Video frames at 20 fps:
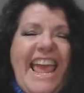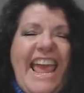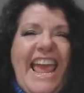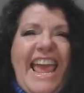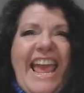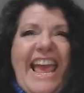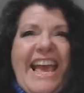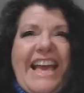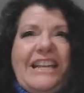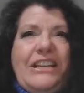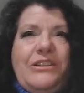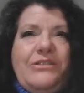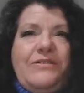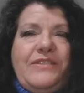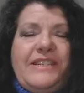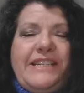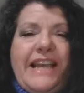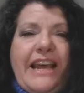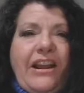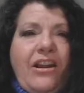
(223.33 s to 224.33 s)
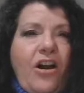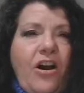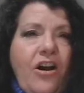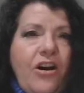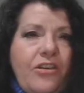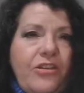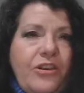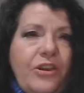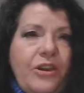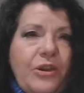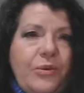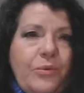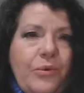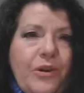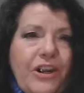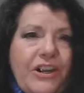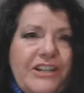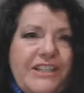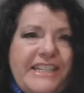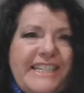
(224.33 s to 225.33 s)
and you've said all the good
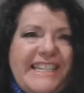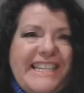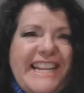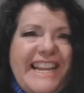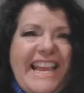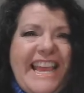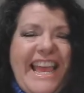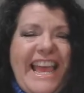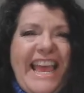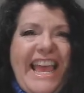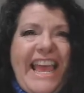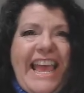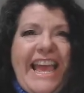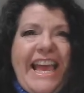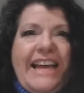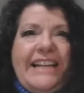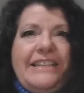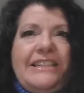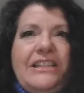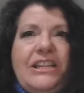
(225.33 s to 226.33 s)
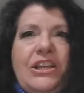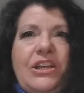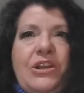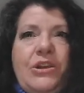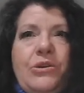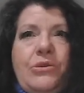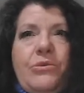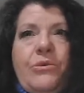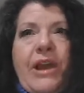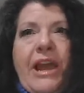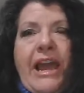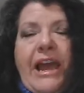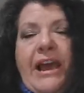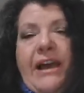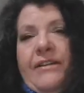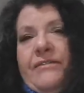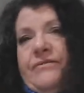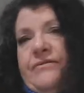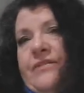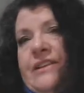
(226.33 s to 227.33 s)
words and you
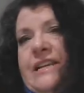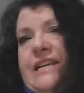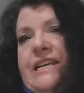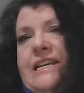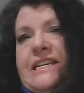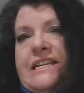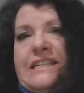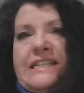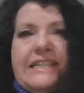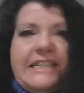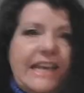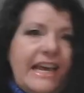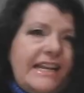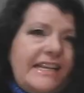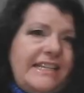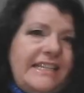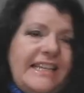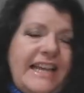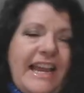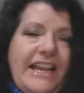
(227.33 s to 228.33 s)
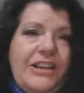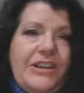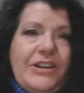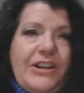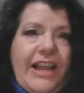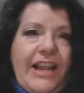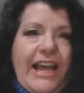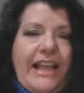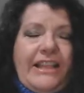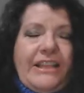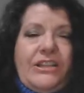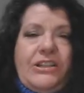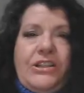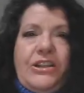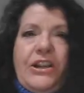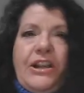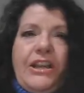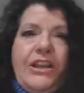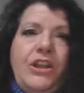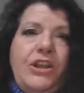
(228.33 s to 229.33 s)
have set aside your calendar
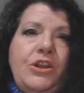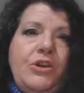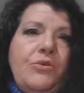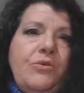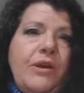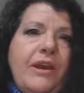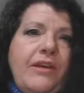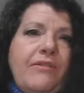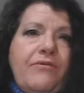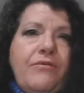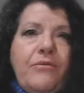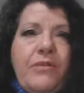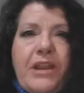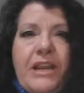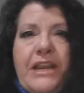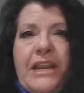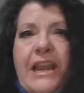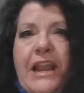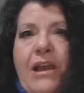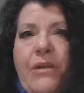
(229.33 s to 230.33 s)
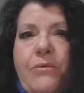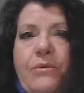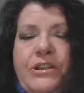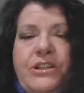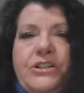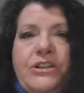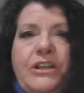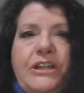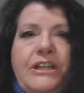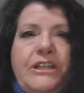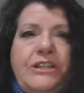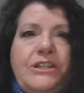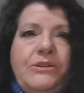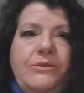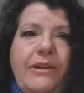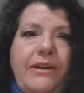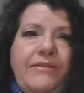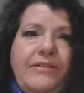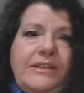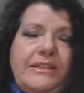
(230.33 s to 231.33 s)
and you have written out what you're going to do
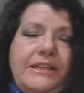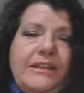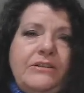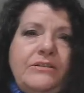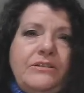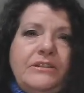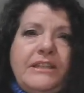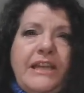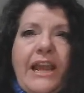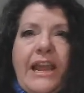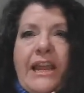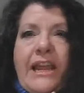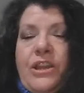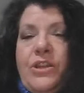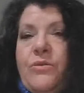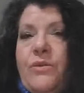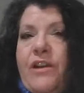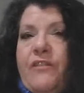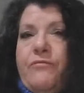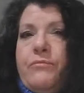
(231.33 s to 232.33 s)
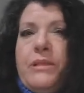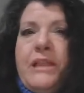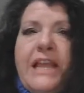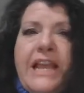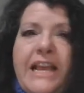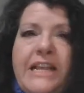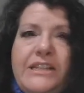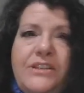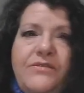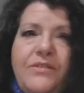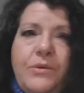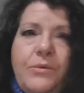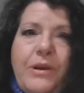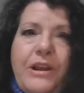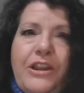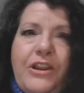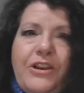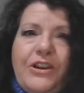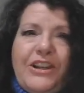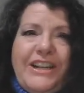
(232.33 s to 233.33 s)
every single day and you have plans for
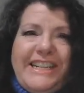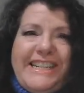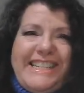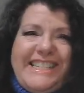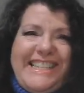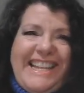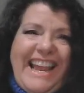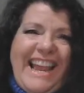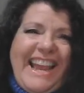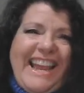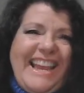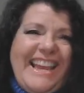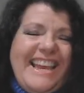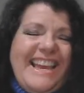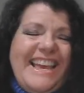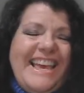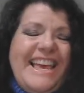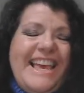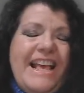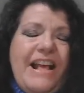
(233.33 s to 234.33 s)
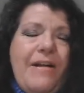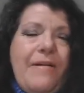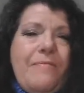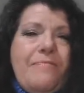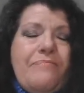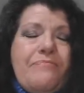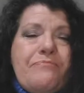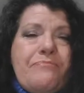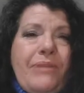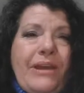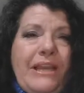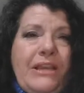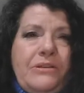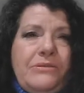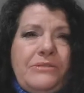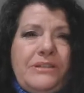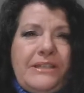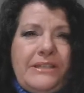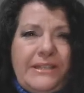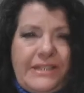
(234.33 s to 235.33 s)
what you're going to say, but
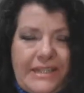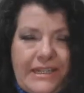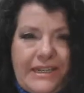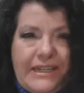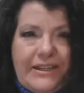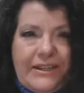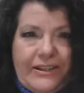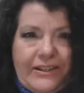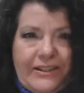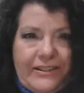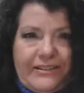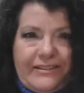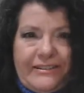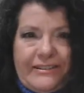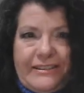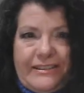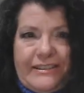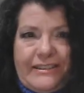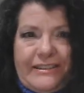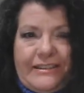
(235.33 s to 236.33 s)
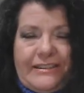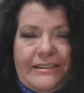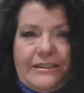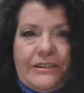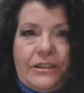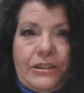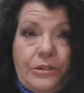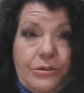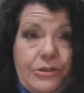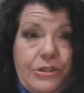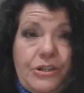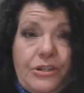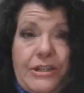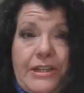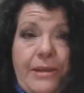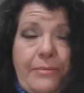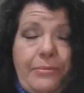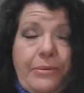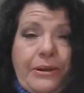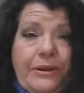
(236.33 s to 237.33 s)
you still lose your
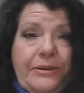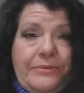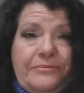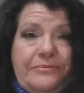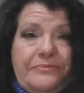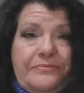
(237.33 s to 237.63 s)
temper?